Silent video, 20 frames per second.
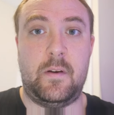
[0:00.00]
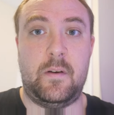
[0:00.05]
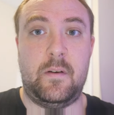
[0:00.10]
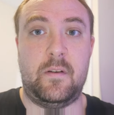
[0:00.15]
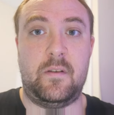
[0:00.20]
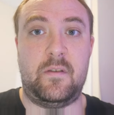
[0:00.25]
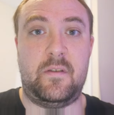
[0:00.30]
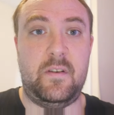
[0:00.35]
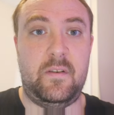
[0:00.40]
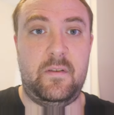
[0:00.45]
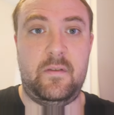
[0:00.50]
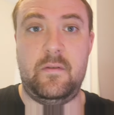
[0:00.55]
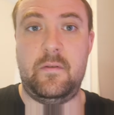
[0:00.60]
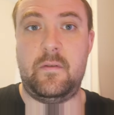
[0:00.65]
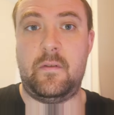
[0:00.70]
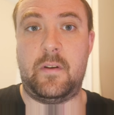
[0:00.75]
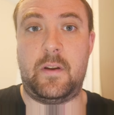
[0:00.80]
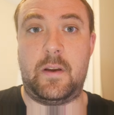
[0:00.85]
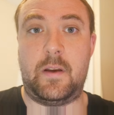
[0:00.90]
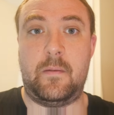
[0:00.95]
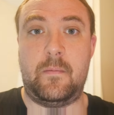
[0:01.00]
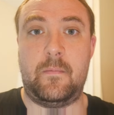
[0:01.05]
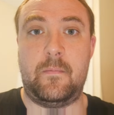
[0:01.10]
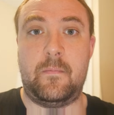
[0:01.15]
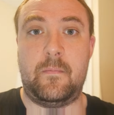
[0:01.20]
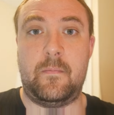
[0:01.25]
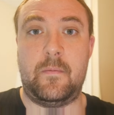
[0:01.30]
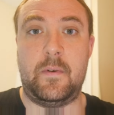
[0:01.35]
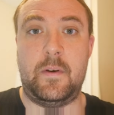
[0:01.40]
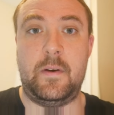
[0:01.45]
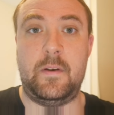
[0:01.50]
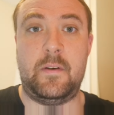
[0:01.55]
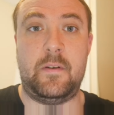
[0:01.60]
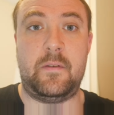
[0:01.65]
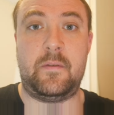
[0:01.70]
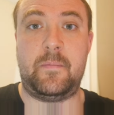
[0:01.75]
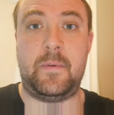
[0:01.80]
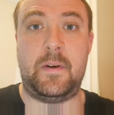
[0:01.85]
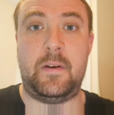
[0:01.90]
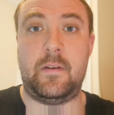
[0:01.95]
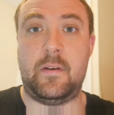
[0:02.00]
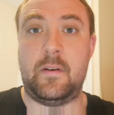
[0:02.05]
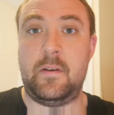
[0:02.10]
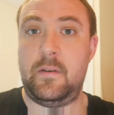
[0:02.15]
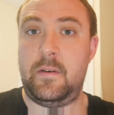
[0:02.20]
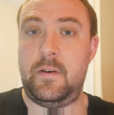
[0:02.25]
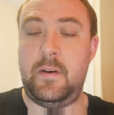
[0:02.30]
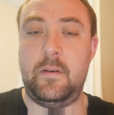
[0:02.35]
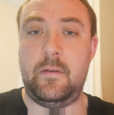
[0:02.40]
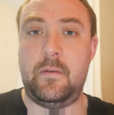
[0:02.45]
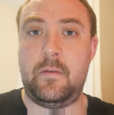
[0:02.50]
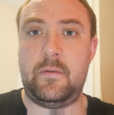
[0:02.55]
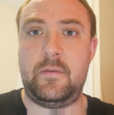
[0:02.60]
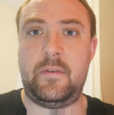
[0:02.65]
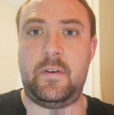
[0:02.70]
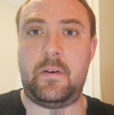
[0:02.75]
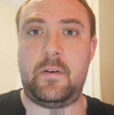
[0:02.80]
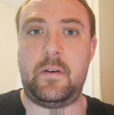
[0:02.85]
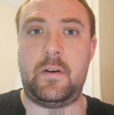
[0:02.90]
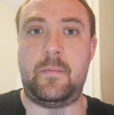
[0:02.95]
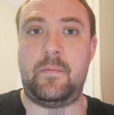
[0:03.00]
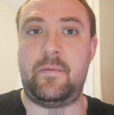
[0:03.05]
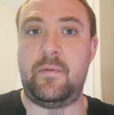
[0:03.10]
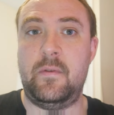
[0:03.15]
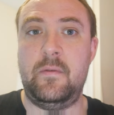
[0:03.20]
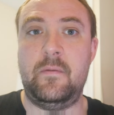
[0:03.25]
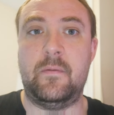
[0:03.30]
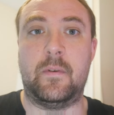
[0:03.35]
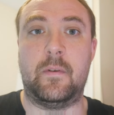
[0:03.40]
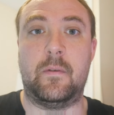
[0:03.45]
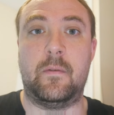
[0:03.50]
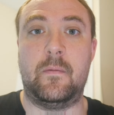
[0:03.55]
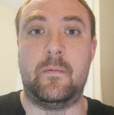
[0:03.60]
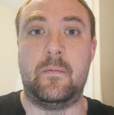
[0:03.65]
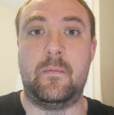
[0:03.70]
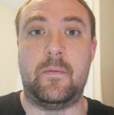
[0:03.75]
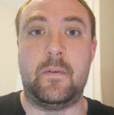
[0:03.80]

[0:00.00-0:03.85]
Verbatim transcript: Additionally, it has been archaeologically proven